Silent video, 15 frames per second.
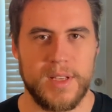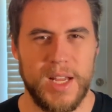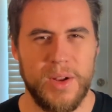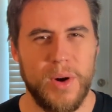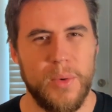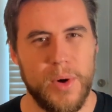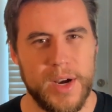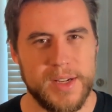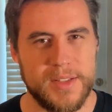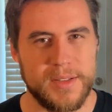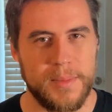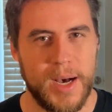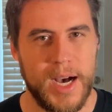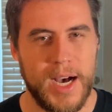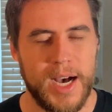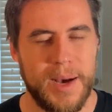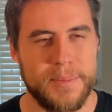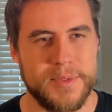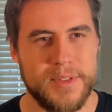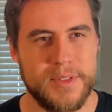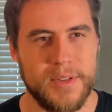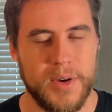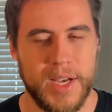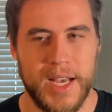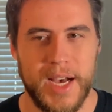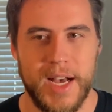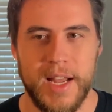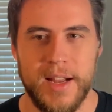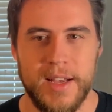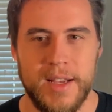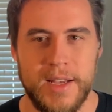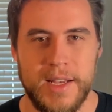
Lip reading: I know I wanted some hops, so I got